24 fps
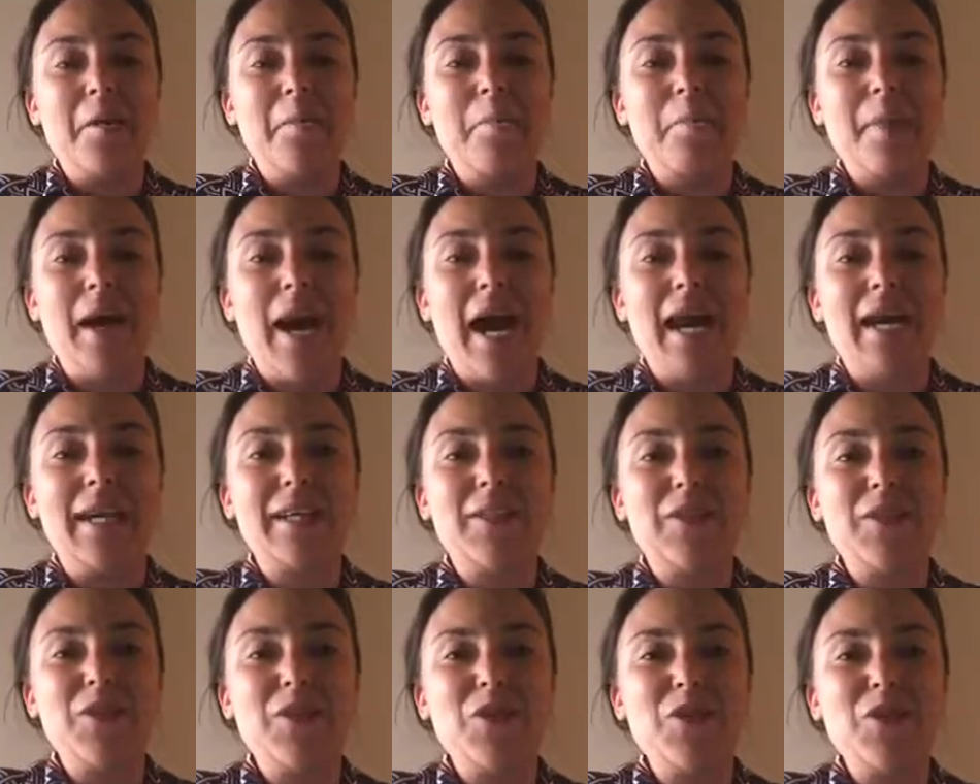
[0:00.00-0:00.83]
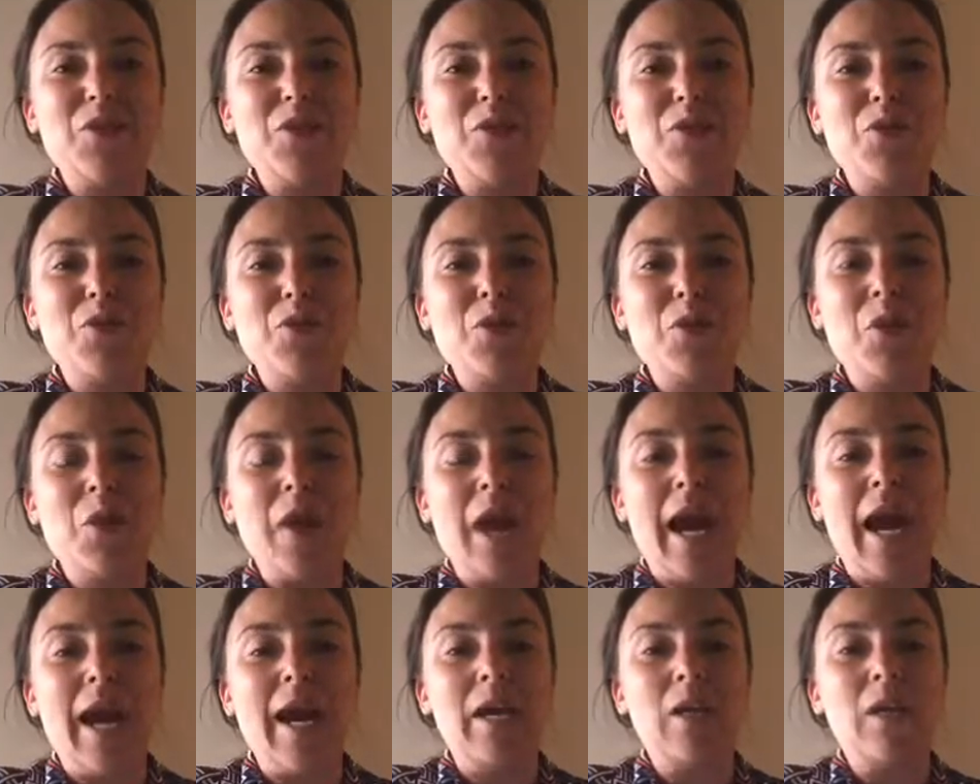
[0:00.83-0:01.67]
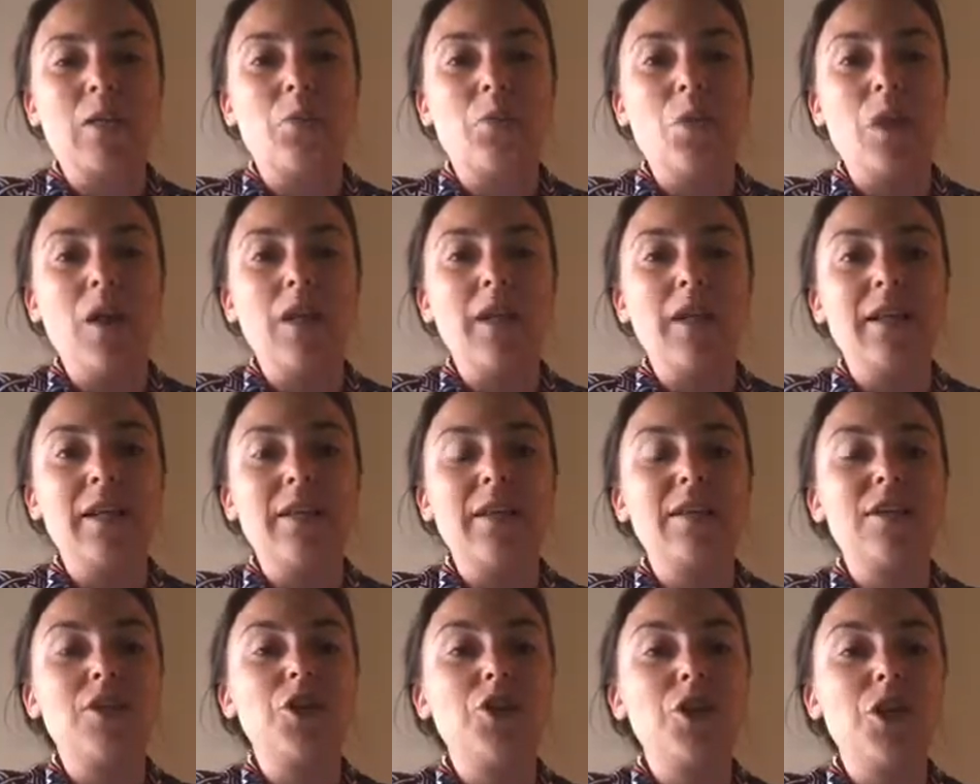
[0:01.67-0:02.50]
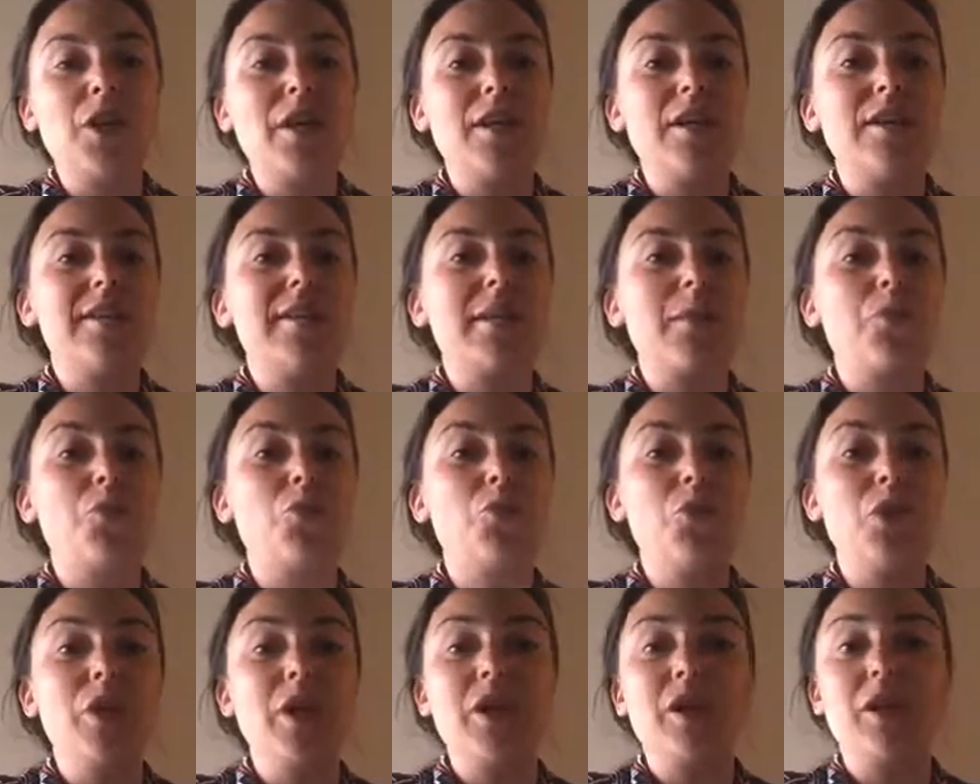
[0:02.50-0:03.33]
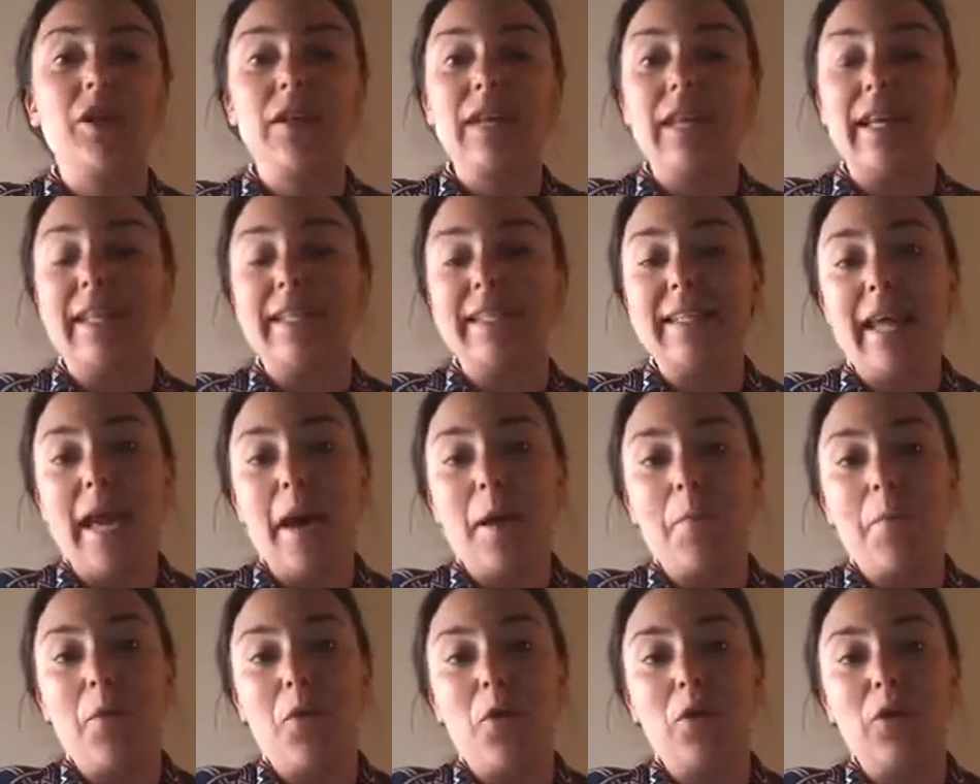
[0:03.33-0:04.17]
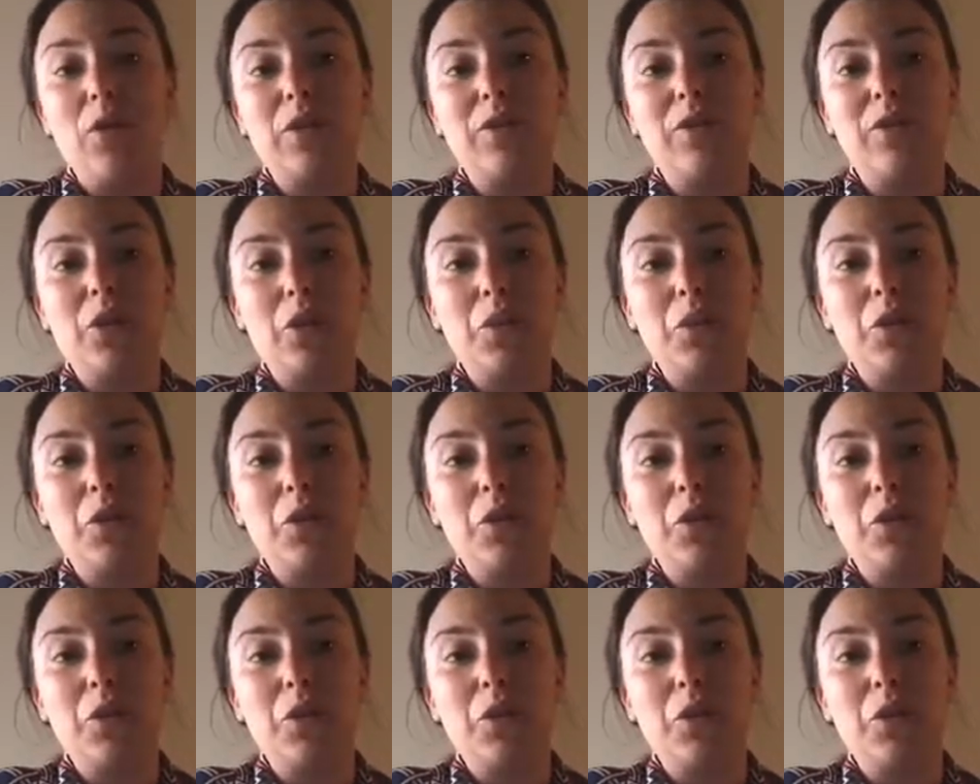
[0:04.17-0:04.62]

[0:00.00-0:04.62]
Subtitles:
back to you, as well as share some real examples from